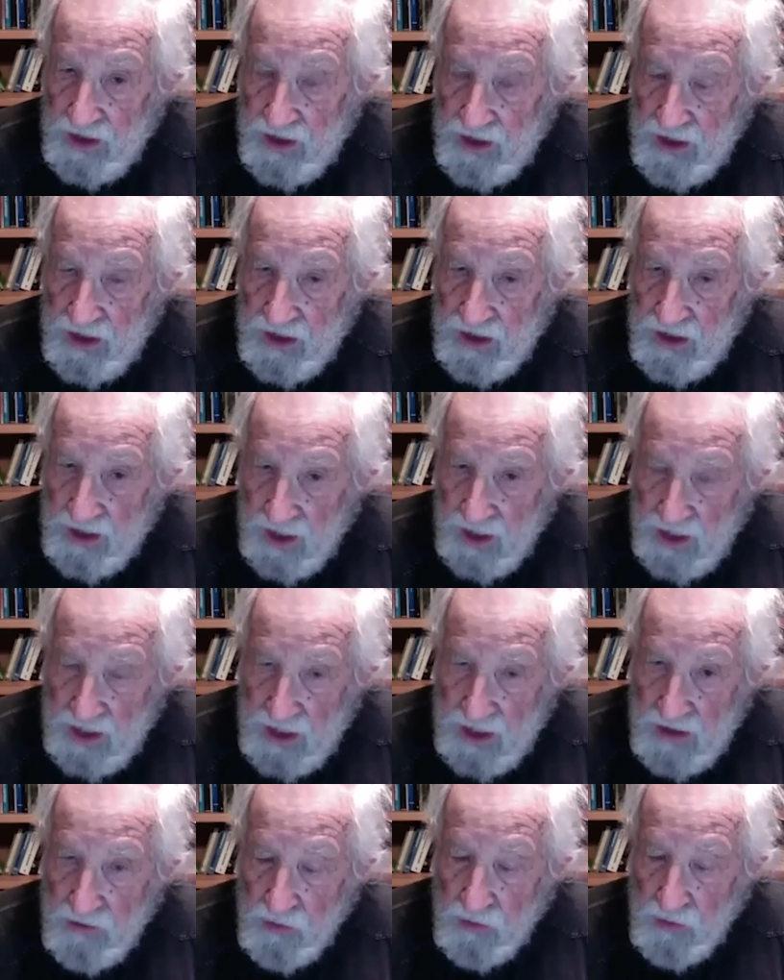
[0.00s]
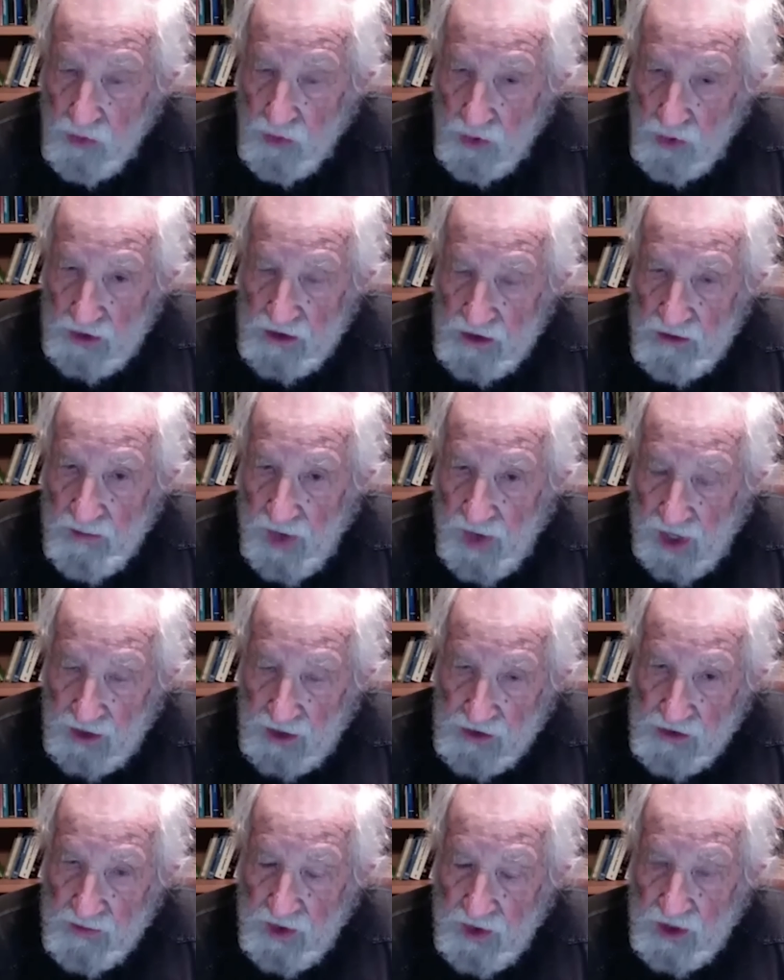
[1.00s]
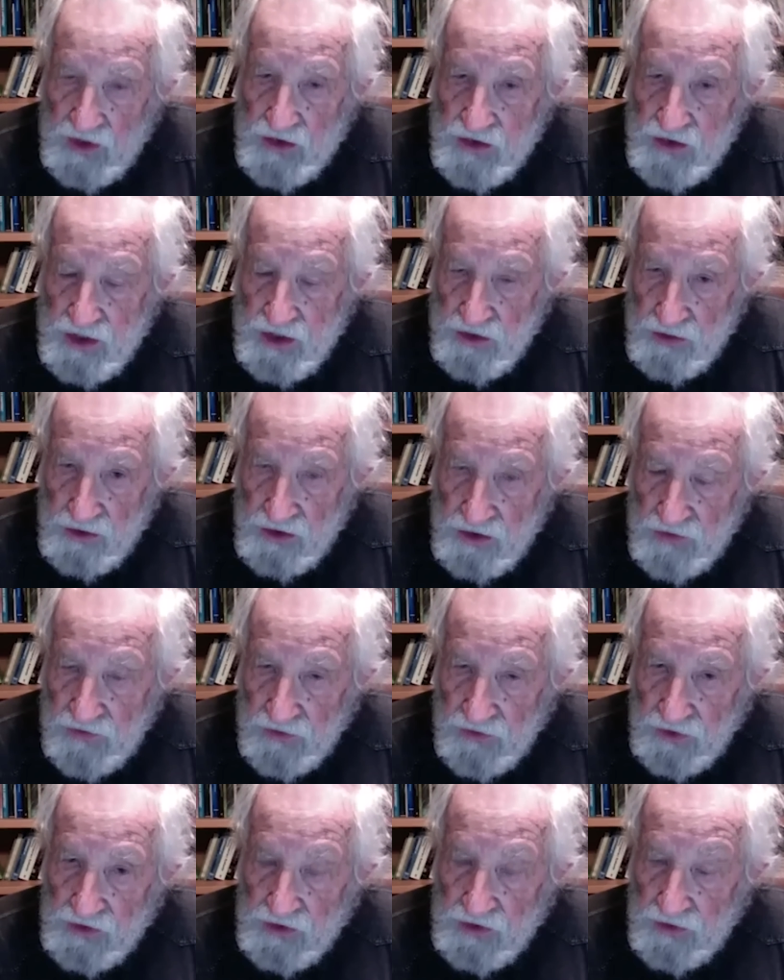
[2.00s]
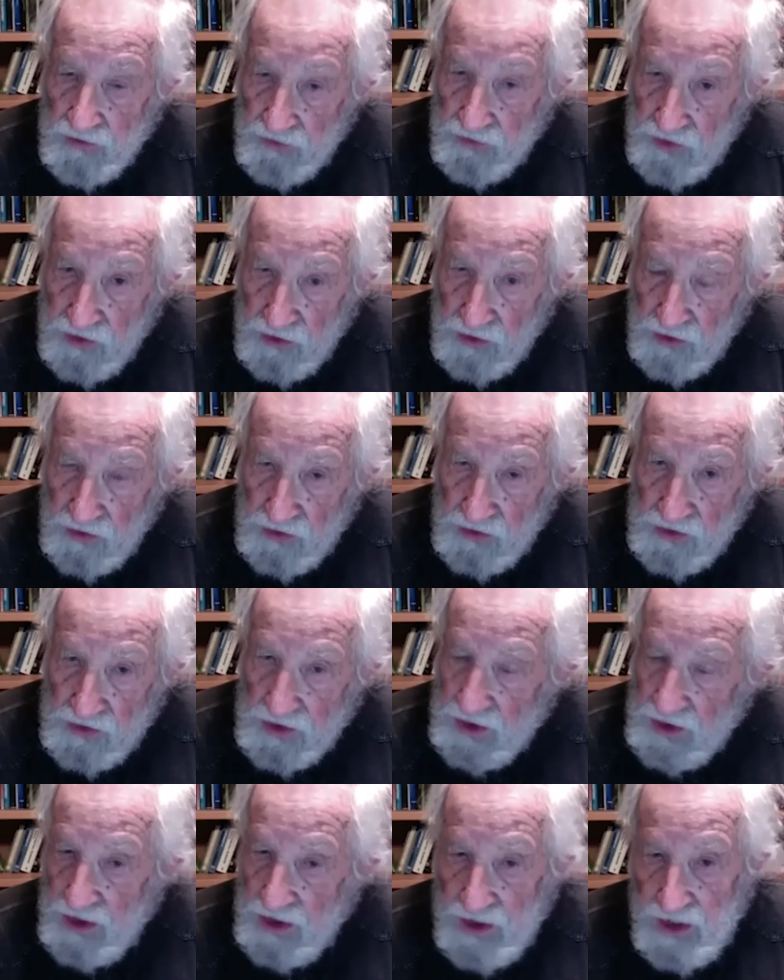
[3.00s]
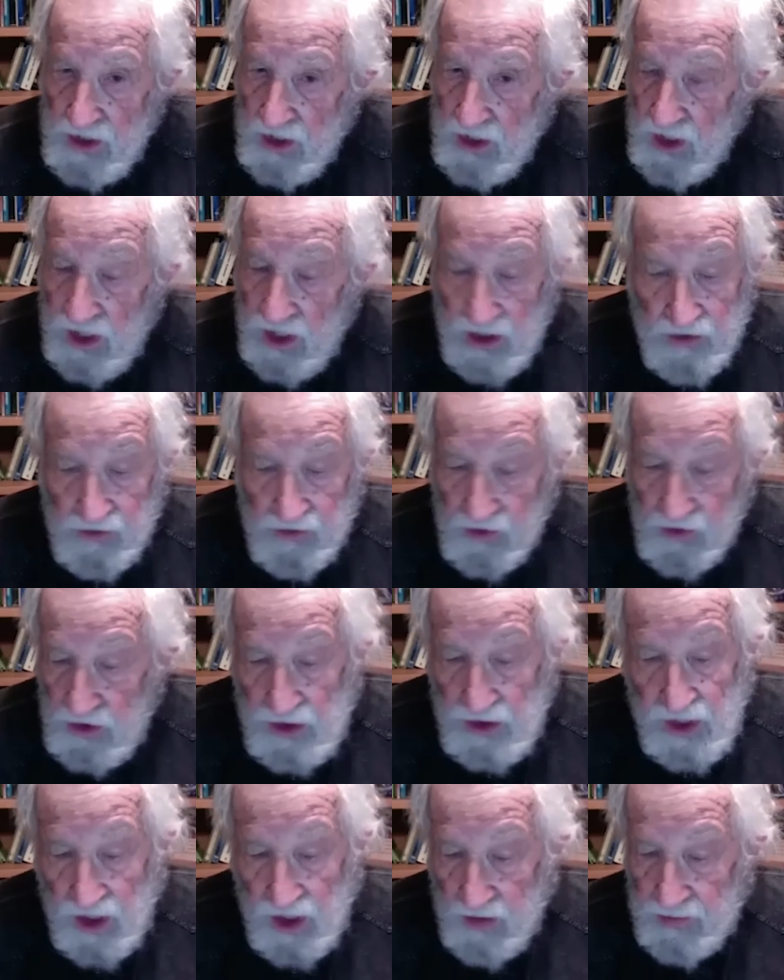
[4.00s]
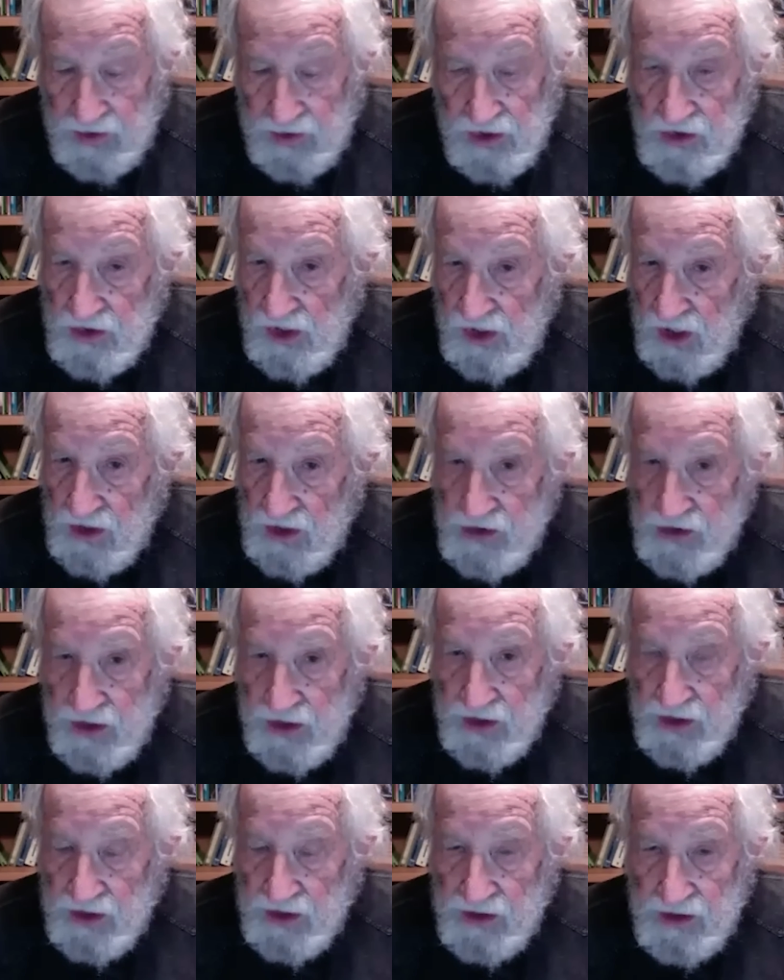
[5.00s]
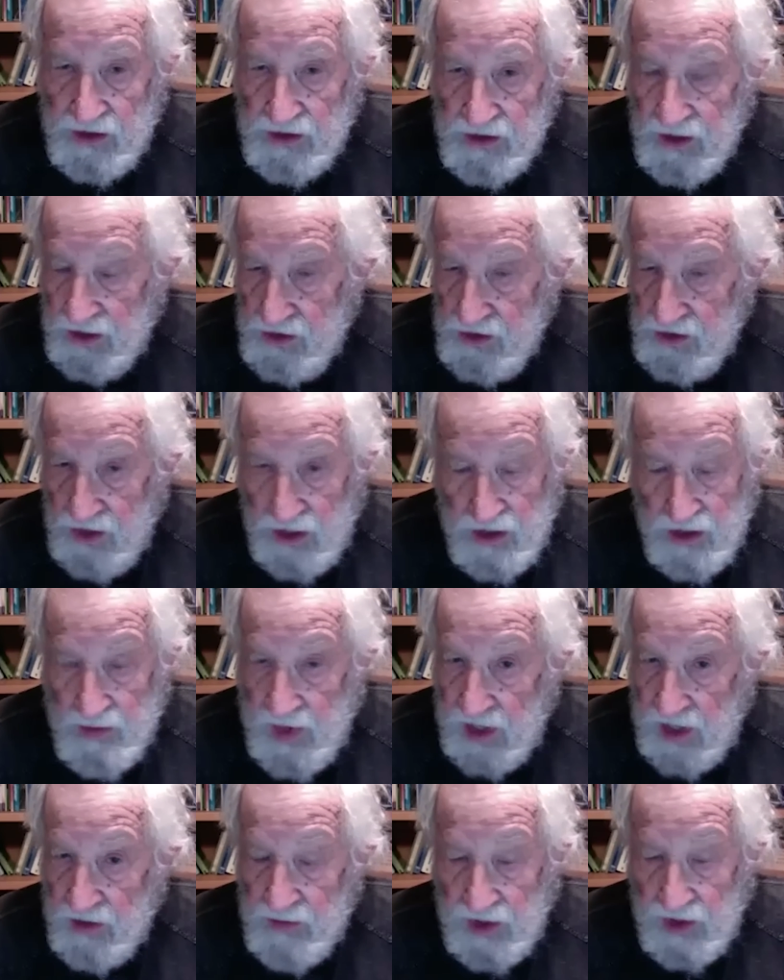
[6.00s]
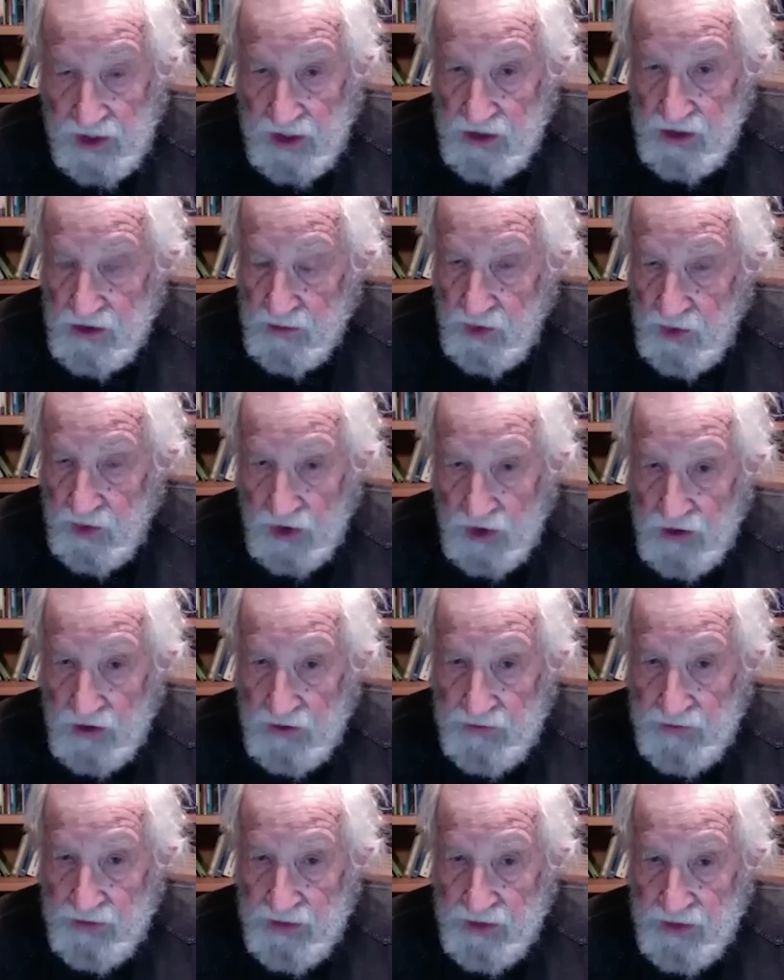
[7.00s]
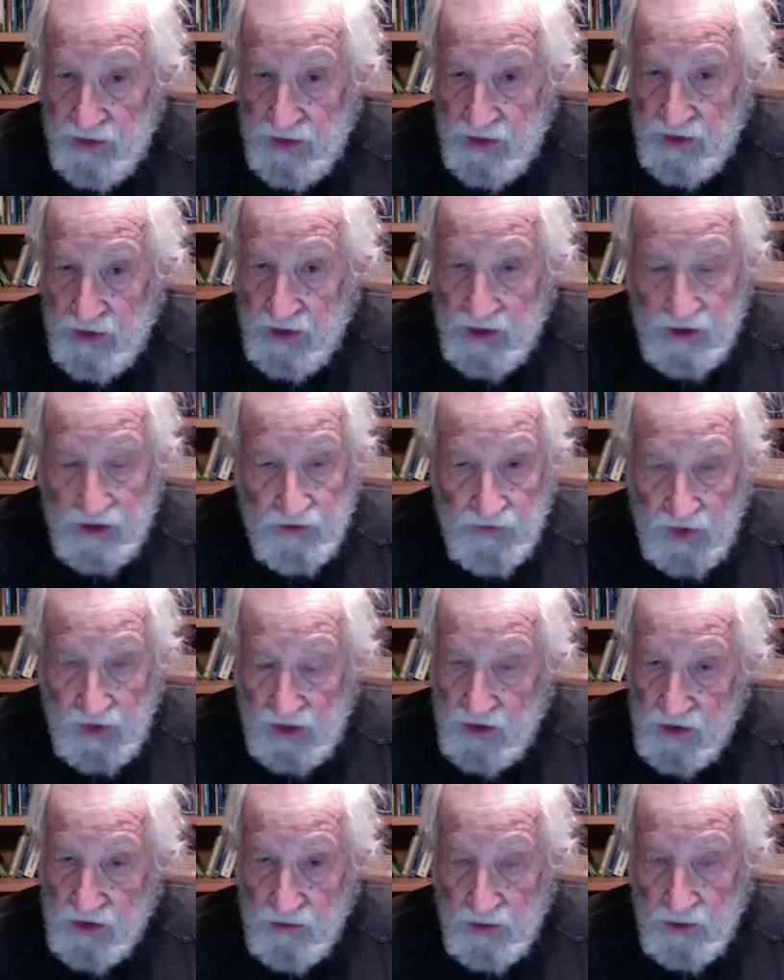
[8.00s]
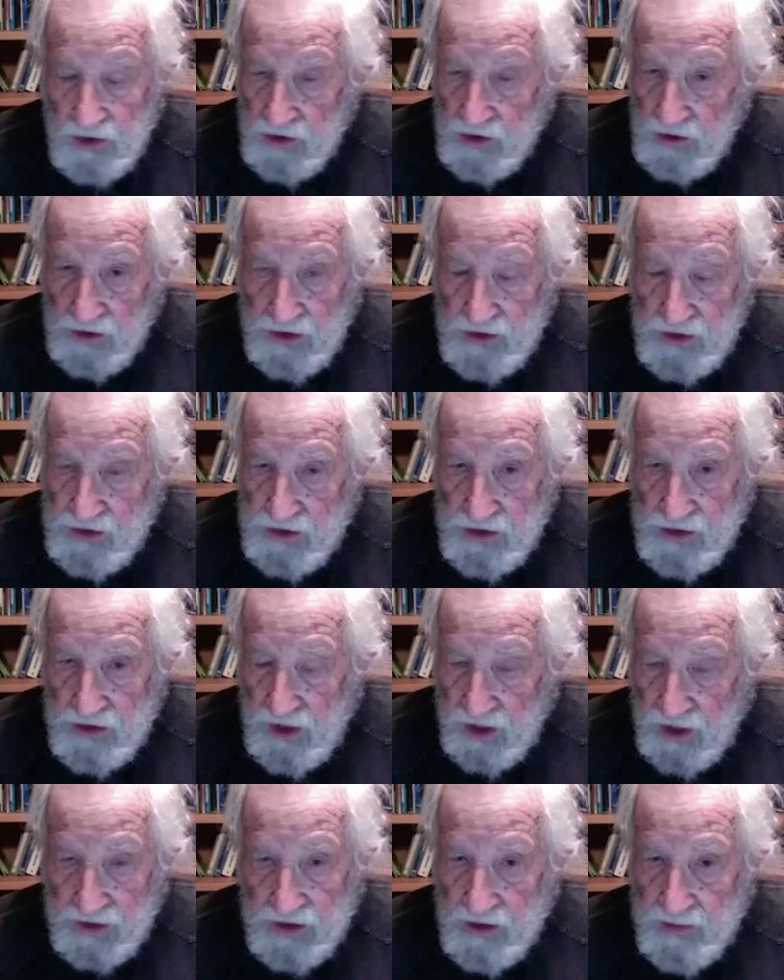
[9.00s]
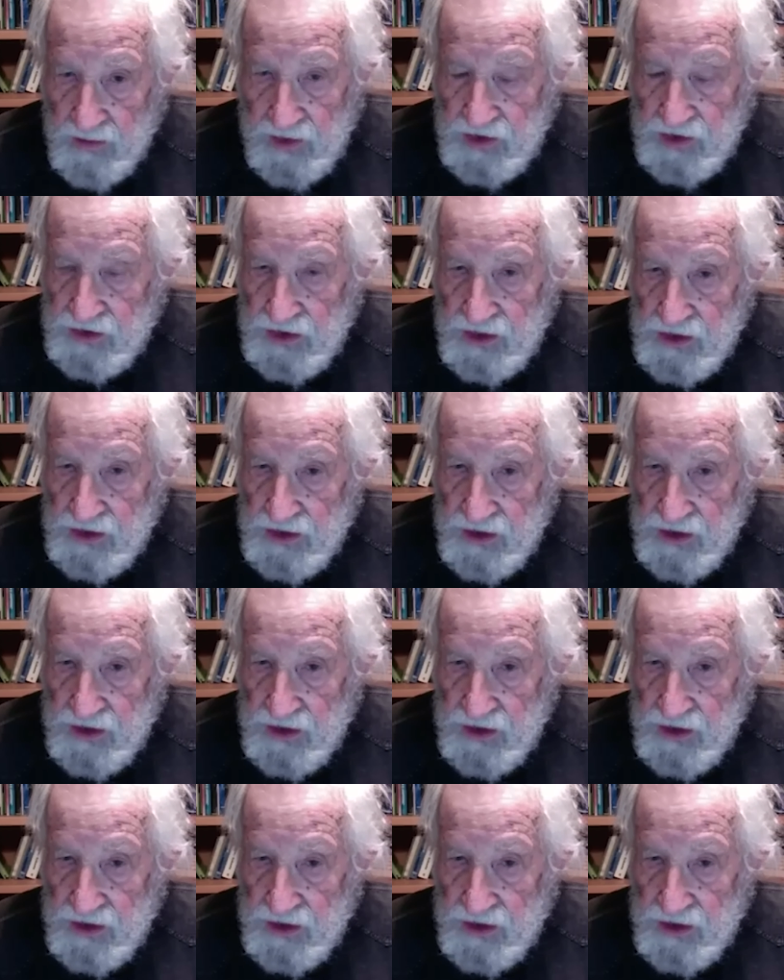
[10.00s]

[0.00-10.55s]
They want to maximize the use of fossil fuels out of good capitalist logic. That's how you make money tomorrow. The fate of the world is not their business.